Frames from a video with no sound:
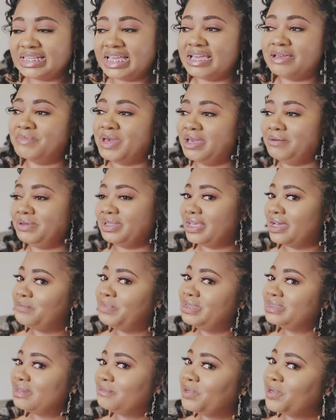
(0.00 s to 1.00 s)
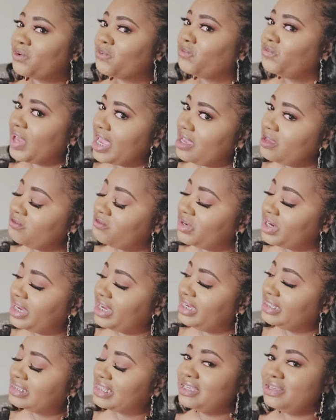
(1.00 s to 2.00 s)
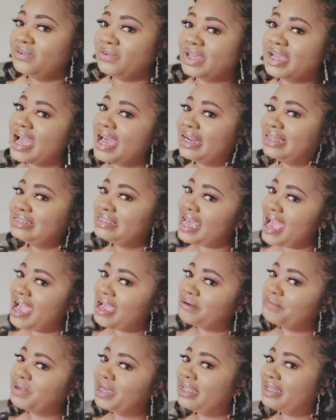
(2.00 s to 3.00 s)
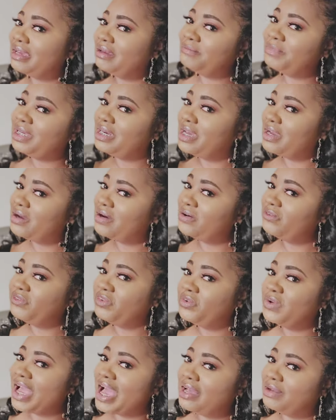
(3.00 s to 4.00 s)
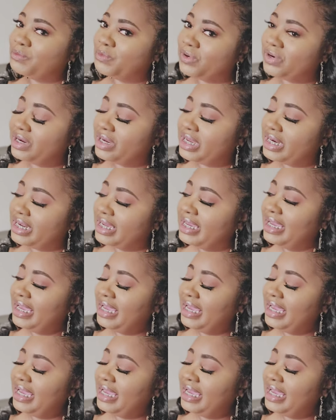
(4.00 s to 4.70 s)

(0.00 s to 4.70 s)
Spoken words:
And maybe there'll be some of your favorites. And you can kind of tag me and let me know if you got one.